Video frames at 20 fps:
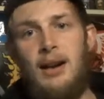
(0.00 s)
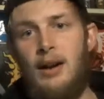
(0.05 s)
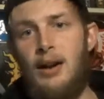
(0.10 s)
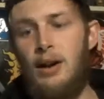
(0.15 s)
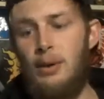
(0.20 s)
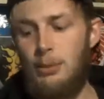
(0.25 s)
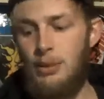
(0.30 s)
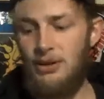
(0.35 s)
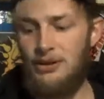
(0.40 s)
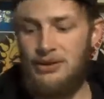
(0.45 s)

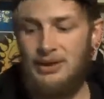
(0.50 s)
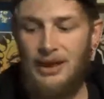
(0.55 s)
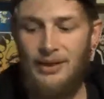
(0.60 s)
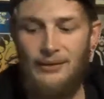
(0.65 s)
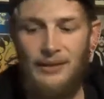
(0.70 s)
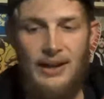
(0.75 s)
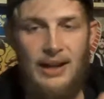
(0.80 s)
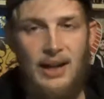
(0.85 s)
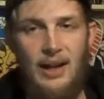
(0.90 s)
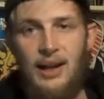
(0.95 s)
Almost
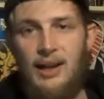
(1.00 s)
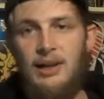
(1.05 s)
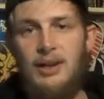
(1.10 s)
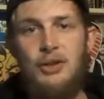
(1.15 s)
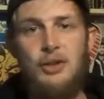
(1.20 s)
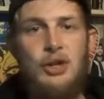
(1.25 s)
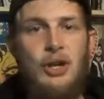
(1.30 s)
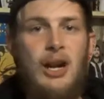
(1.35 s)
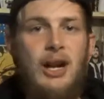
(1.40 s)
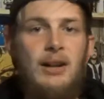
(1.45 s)
every kind of
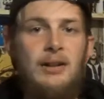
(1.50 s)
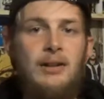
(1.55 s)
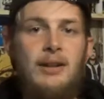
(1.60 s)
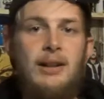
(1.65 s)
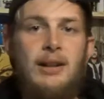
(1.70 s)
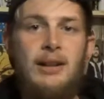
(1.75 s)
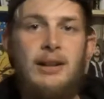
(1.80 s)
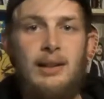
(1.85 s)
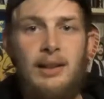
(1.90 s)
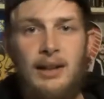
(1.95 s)

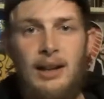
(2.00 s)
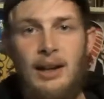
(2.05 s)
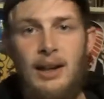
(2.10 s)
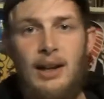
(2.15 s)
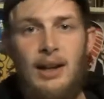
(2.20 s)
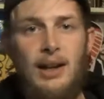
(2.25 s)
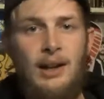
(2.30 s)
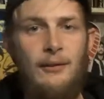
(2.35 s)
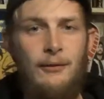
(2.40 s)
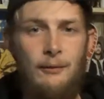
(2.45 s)
genre
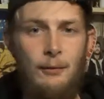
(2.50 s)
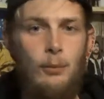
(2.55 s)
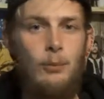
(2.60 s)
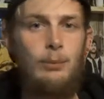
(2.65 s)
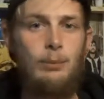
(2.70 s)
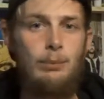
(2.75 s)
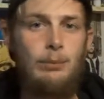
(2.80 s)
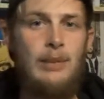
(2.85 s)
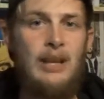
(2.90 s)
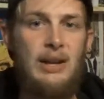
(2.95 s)

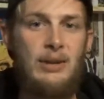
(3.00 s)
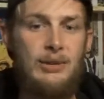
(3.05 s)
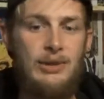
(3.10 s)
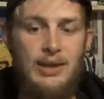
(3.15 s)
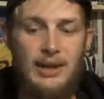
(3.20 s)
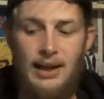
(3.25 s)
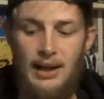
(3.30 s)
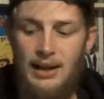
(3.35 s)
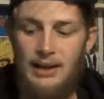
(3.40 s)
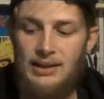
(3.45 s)
of
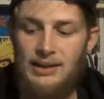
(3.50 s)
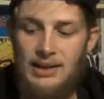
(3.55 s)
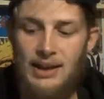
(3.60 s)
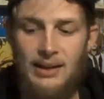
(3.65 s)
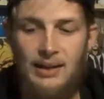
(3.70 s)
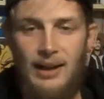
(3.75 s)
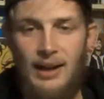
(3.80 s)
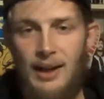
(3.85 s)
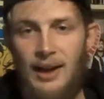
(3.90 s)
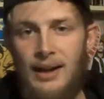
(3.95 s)
music is in there.